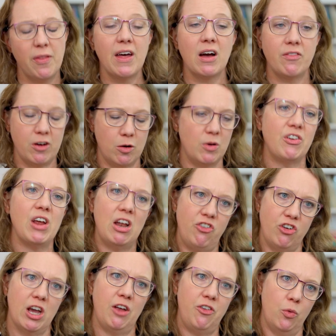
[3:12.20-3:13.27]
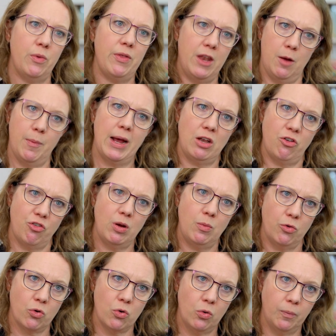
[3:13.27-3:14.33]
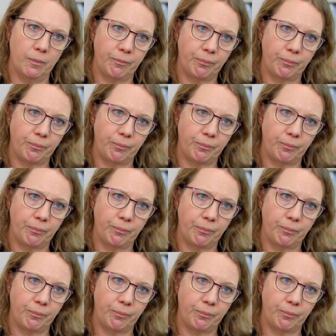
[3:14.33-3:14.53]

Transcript: but they're very much educated within a mainstream school.